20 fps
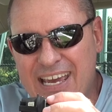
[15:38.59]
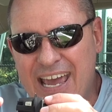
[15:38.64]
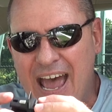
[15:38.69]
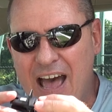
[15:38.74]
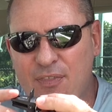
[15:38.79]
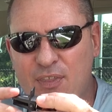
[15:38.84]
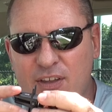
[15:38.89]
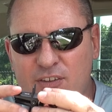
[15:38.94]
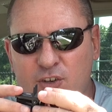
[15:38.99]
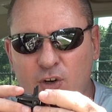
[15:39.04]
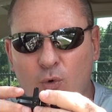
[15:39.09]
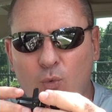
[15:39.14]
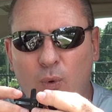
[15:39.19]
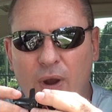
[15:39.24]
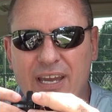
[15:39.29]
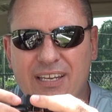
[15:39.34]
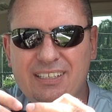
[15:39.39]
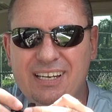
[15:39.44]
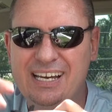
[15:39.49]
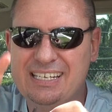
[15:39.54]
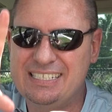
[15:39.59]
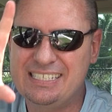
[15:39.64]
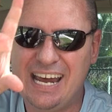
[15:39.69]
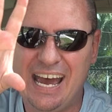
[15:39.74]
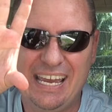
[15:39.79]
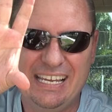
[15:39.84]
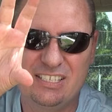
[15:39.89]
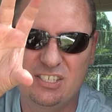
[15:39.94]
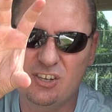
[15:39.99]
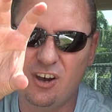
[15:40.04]
and then your wing nut
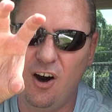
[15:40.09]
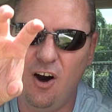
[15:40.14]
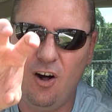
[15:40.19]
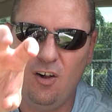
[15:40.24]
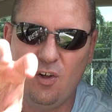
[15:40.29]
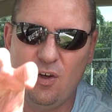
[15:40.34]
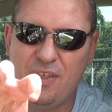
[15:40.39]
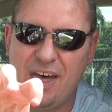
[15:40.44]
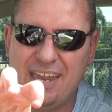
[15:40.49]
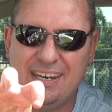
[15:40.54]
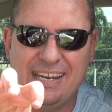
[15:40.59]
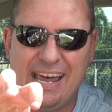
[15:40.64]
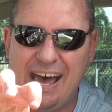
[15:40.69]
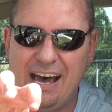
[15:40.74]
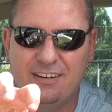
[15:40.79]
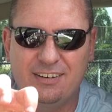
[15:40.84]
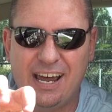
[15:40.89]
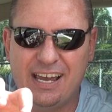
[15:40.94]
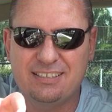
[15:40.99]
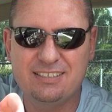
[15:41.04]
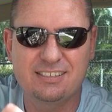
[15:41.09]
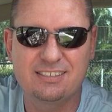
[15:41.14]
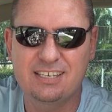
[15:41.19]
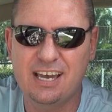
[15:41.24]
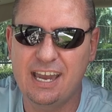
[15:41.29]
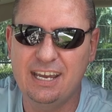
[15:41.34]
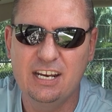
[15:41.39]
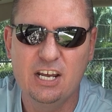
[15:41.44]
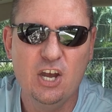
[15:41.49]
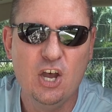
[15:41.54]
tightens all of that down nice and
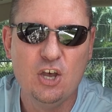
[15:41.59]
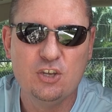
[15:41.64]
tight,